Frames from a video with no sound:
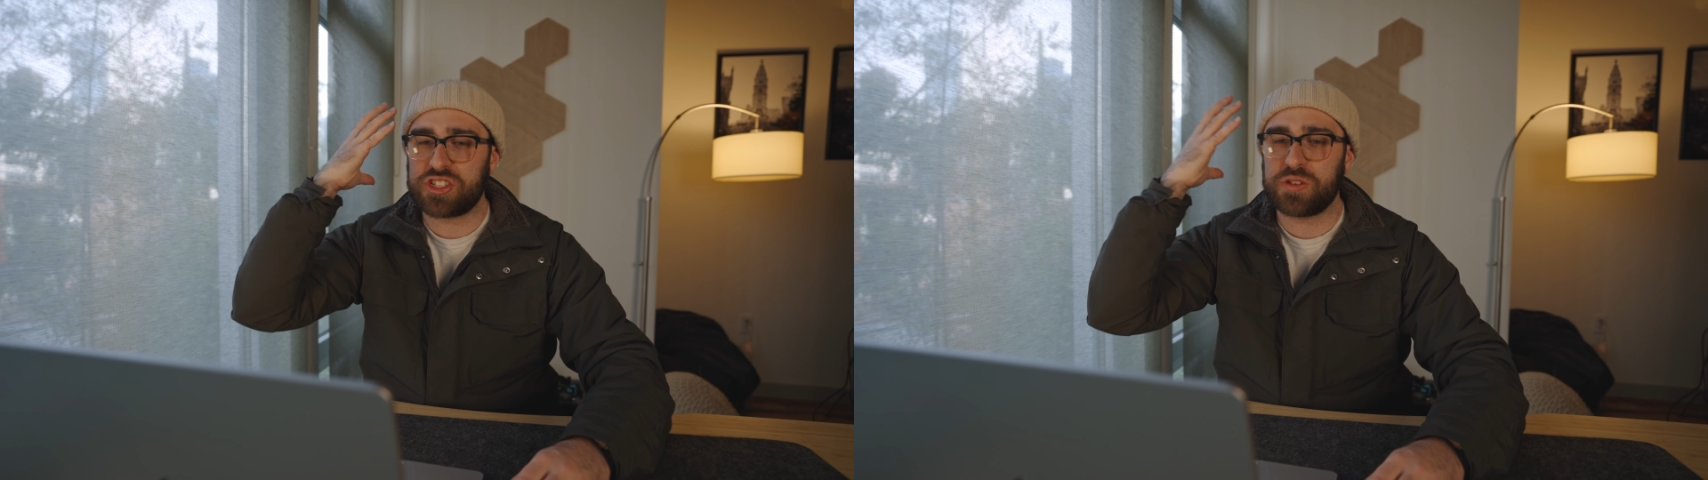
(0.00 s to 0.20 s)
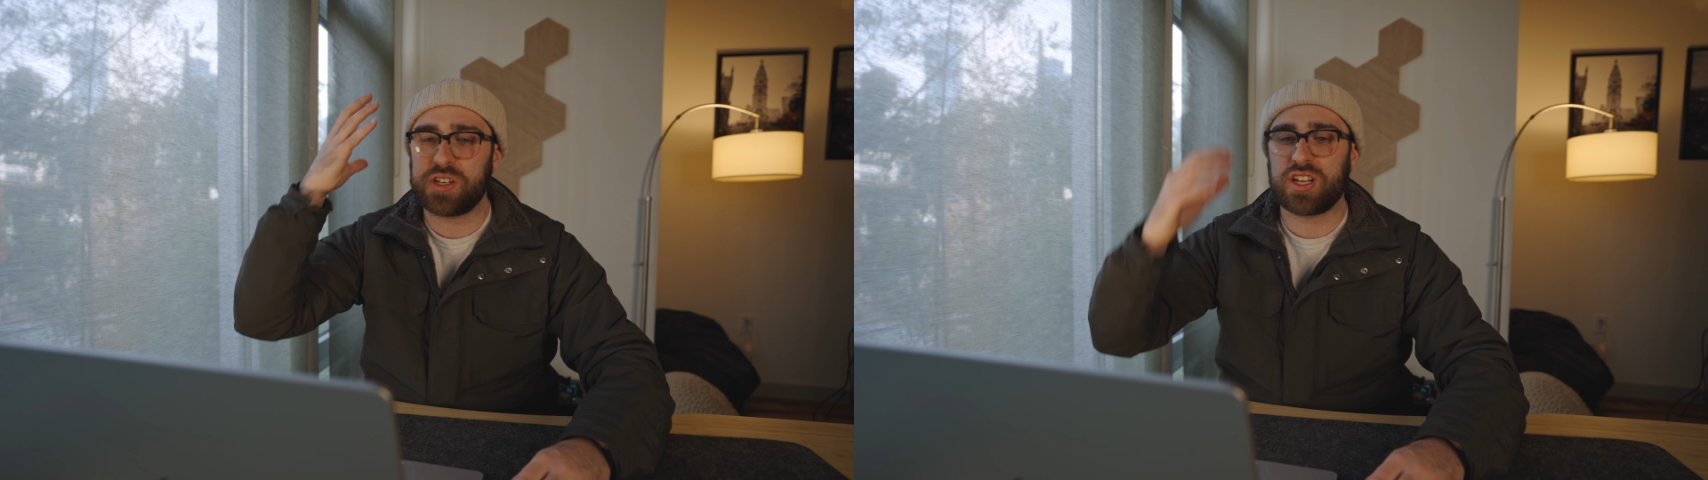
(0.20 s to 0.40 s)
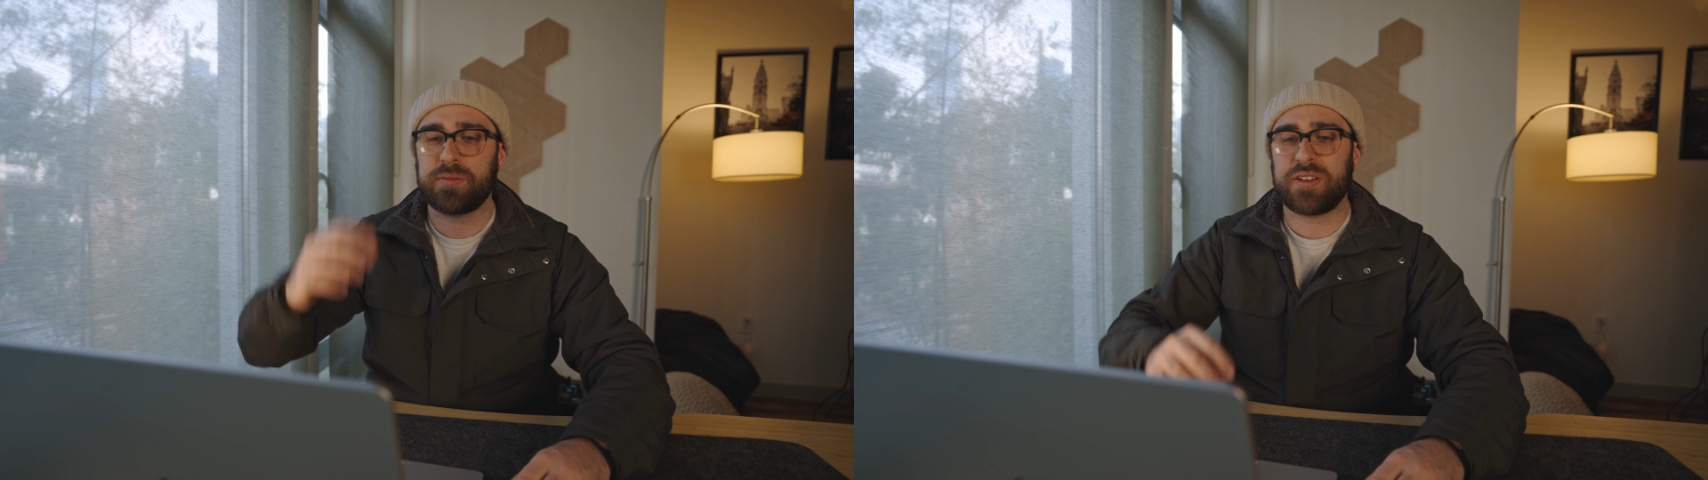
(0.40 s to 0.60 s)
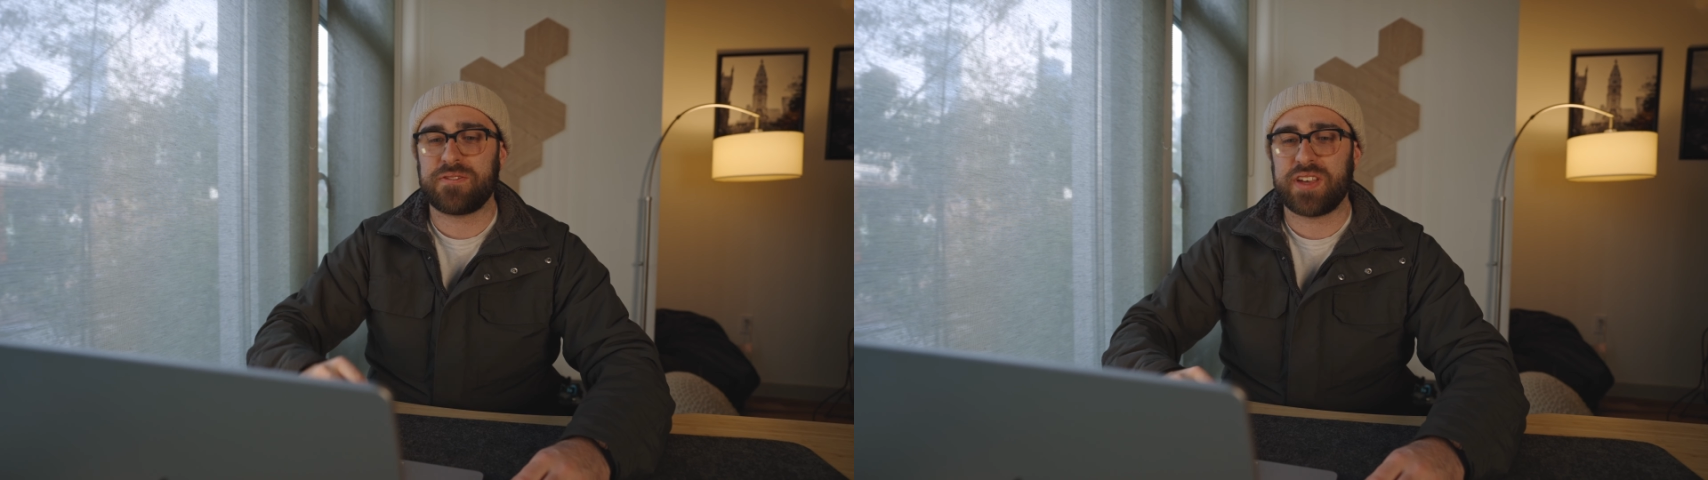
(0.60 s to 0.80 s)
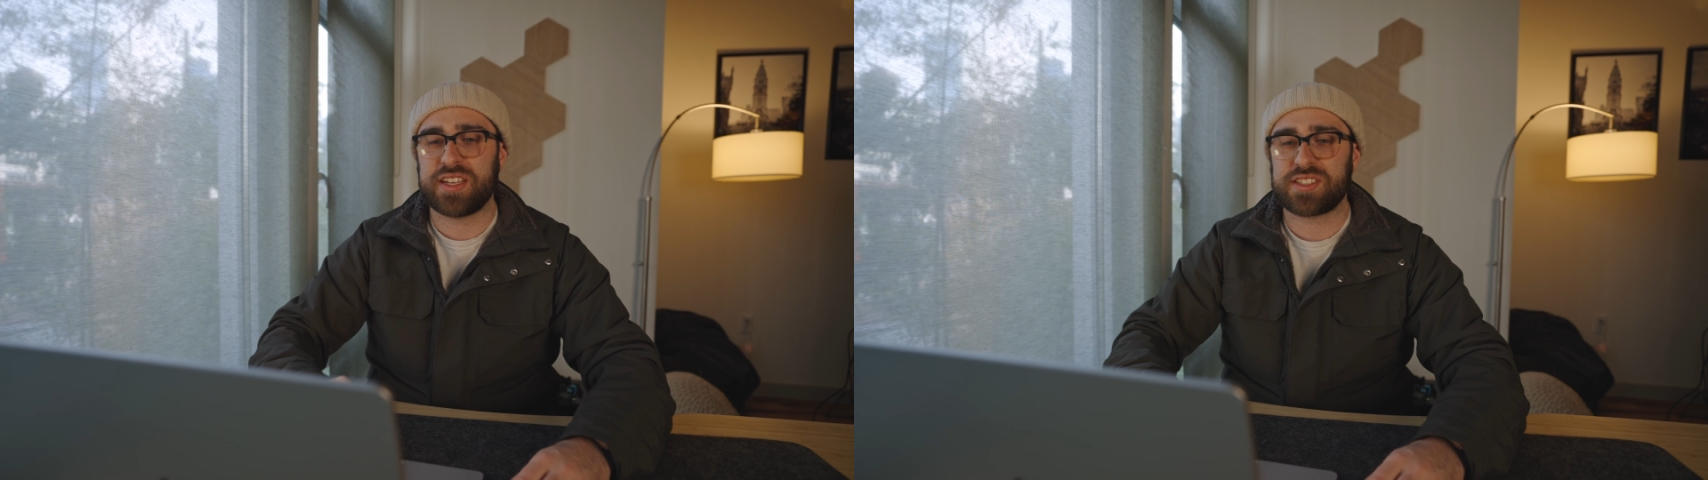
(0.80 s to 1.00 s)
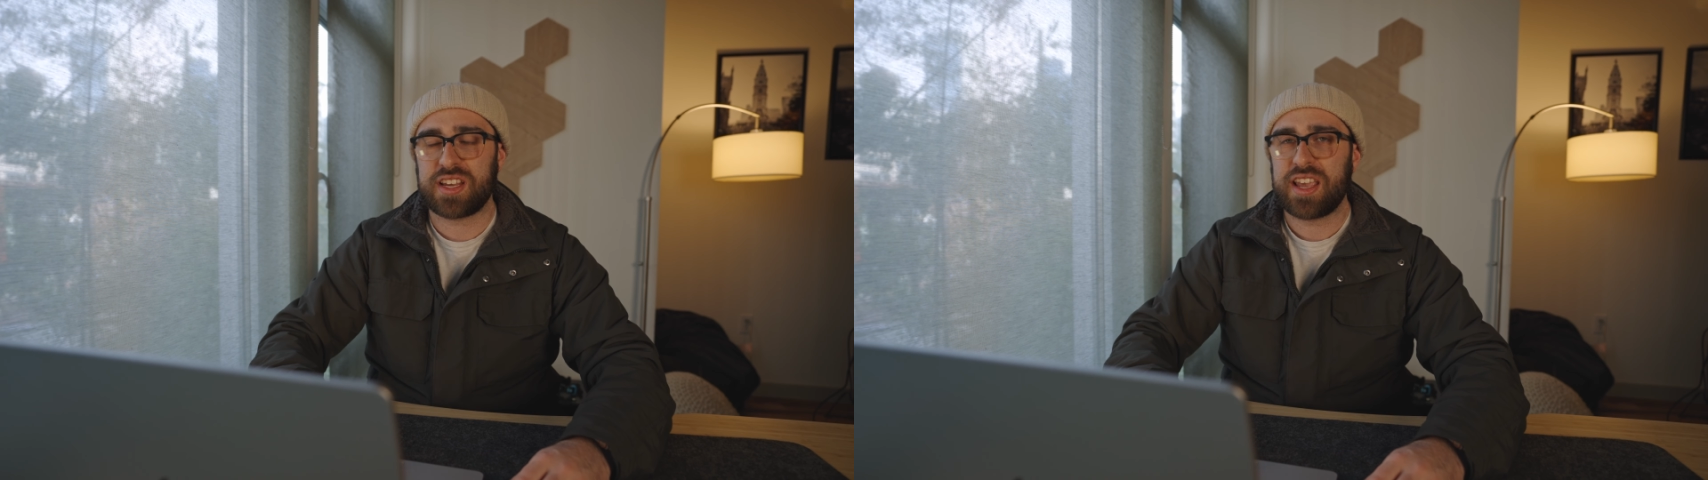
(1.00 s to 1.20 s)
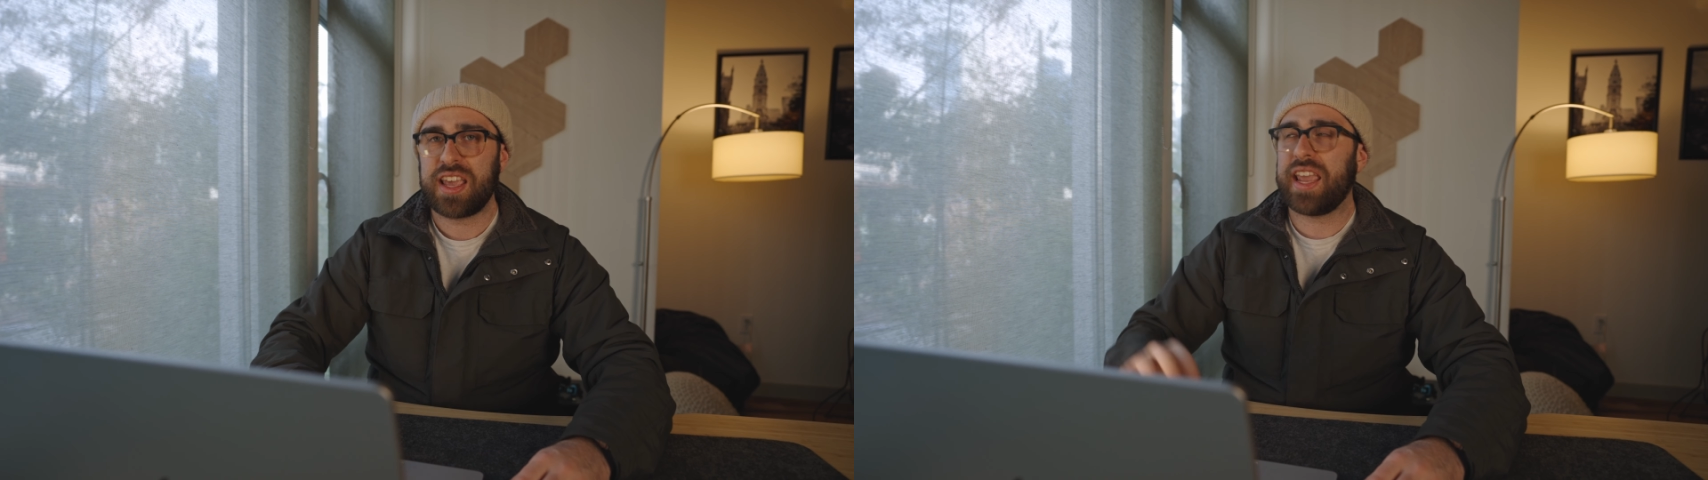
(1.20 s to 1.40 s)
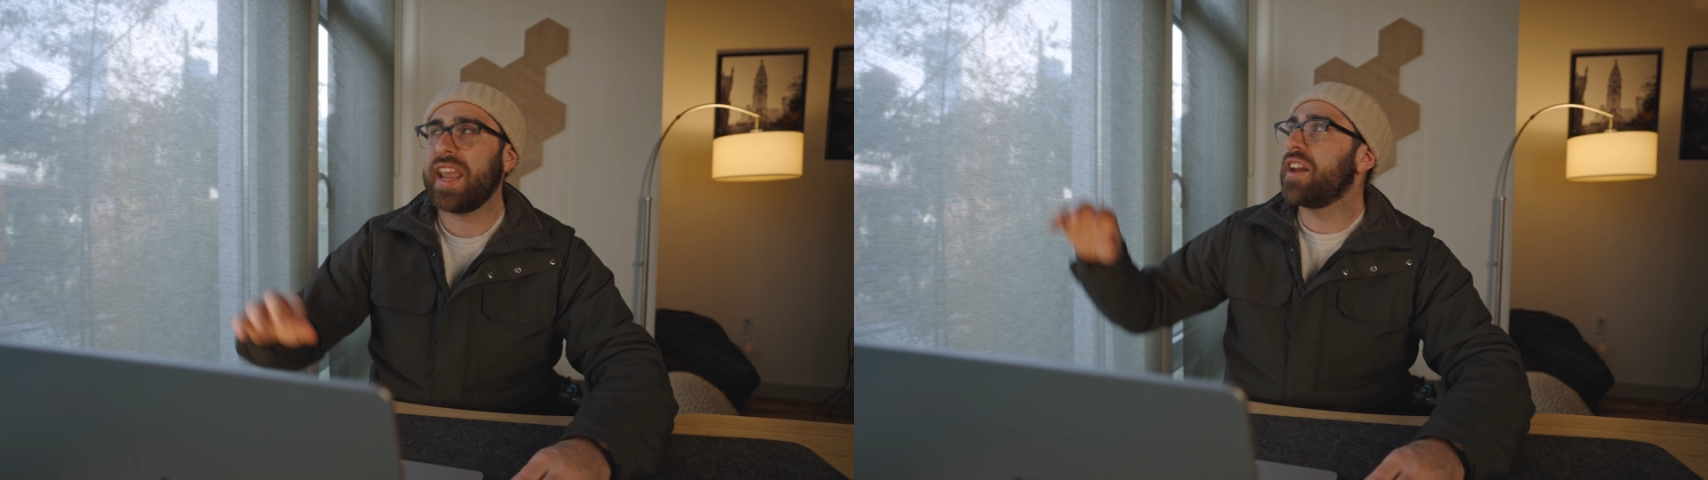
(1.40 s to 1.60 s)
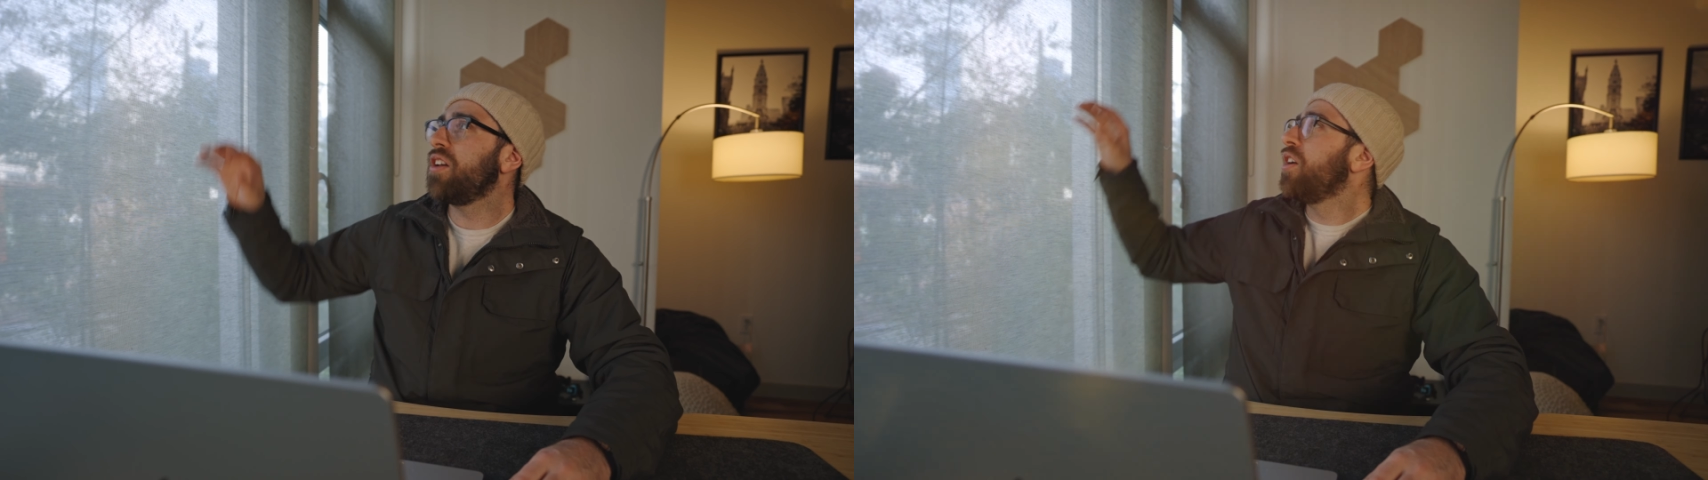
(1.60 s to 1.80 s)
shooting onto my face. And